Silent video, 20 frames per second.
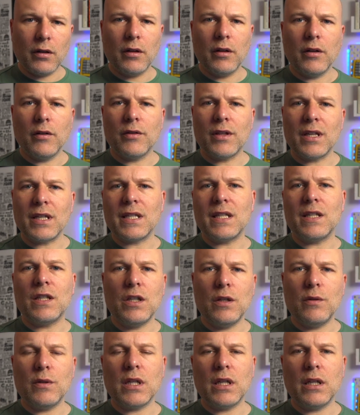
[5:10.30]
this is
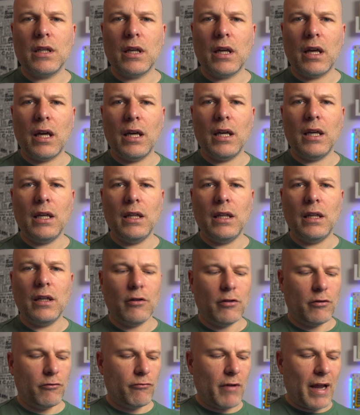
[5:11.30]
using a
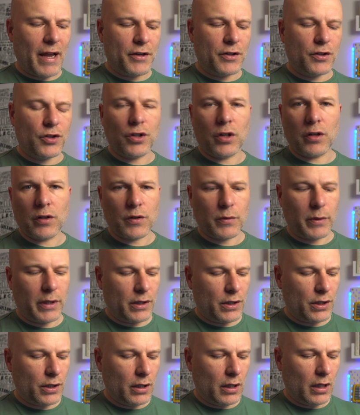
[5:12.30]
red choc
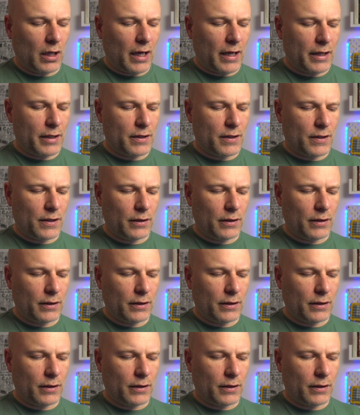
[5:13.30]
switch, and